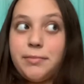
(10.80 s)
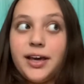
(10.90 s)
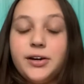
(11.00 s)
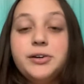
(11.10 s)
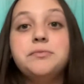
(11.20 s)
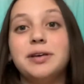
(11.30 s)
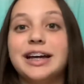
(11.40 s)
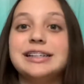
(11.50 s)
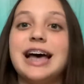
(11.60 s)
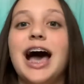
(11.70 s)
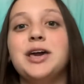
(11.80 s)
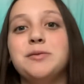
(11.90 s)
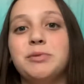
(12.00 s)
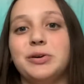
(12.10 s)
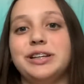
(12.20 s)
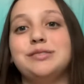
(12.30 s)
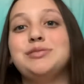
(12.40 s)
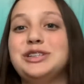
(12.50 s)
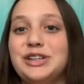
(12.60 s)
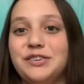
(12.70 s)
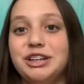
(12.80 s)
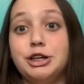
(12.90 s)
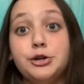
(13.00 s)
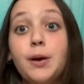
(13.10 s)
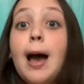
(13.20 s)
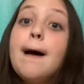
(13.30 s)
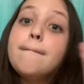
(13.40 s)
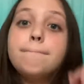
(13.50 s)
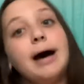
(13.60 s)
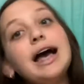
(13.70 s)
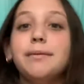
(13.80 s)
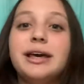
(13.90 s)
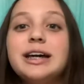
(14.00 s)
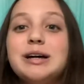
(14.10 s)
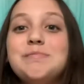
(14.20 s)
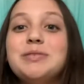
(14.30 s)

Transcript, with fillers: my own because I am going to be showing you my makeup